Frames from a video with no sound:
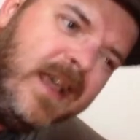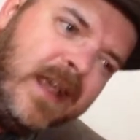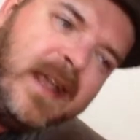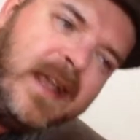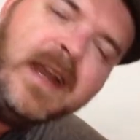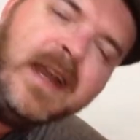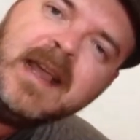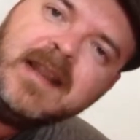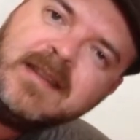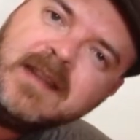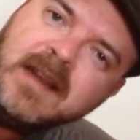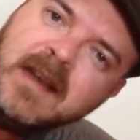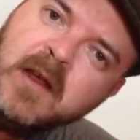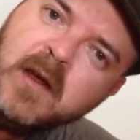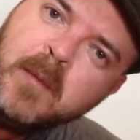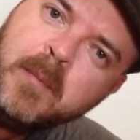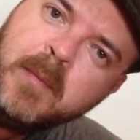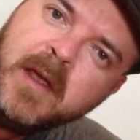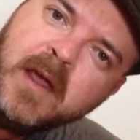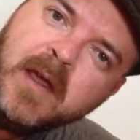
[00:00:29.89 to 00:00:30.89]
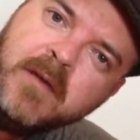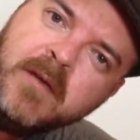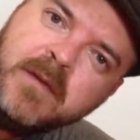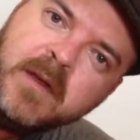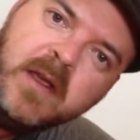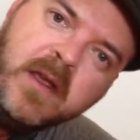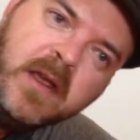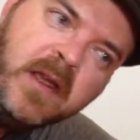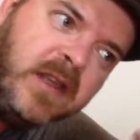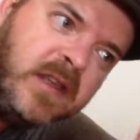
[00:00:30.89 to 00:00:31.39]
can add a little bit of
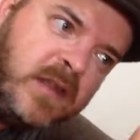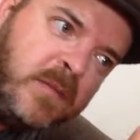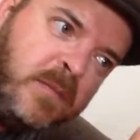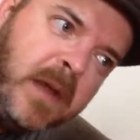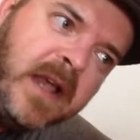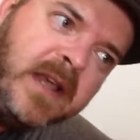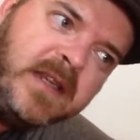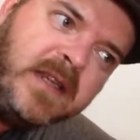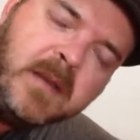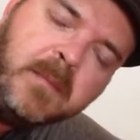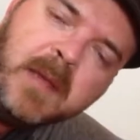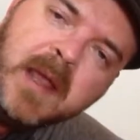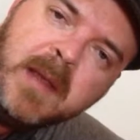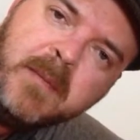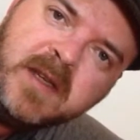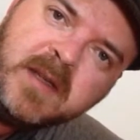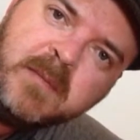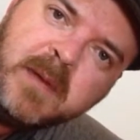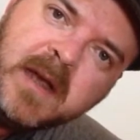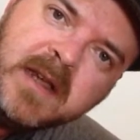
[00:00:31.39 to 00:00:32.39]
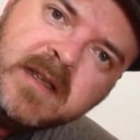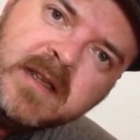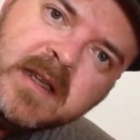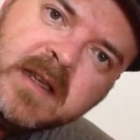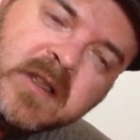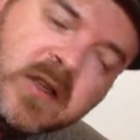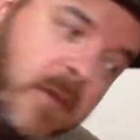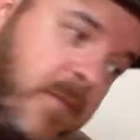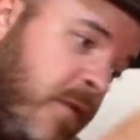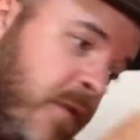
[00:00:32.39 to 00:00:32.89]
spice and maybe spice
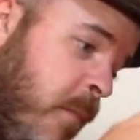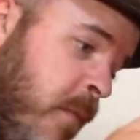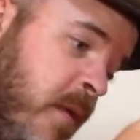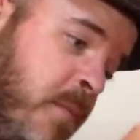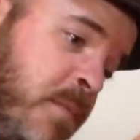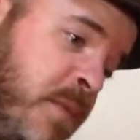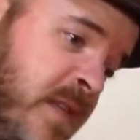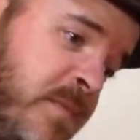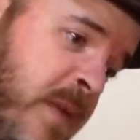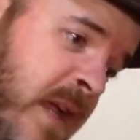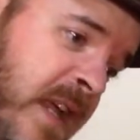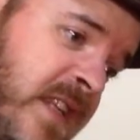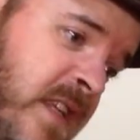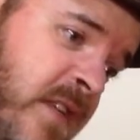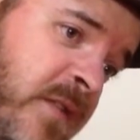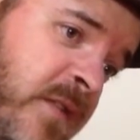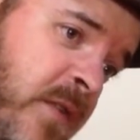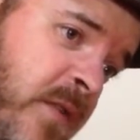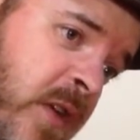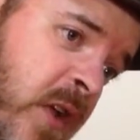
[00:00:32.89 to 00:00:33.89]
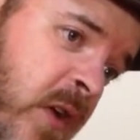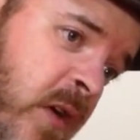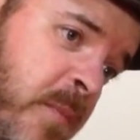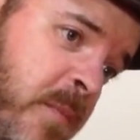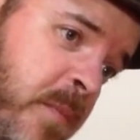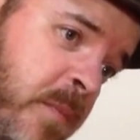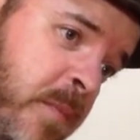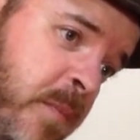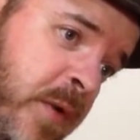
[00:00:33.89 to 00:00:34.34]
things up from the perspective of your